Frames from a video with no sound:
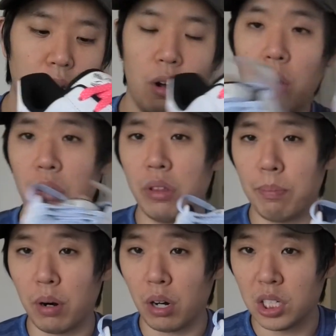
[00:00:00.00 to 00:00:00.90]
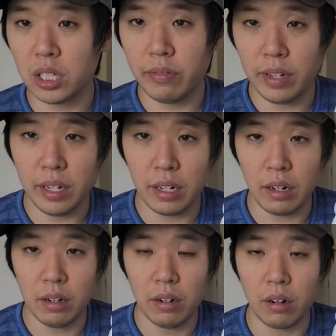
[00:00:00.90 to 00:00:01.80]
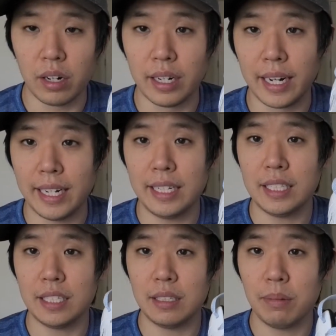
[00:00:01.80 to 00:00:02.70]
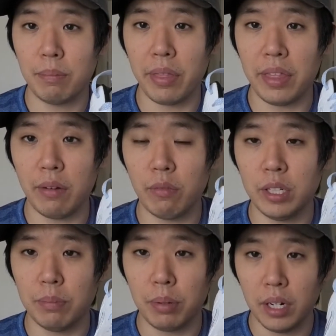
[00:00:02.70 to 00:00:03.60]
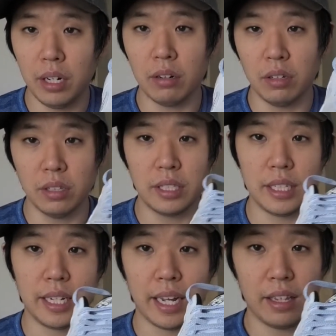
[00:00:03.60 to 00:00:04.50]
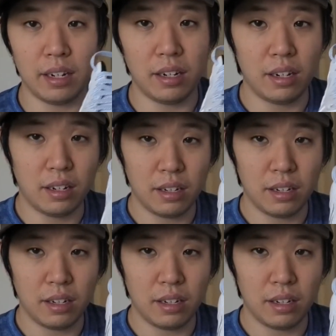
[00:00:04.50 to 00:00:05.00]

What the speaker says: all the parts of it are nice, but then when you put it all together,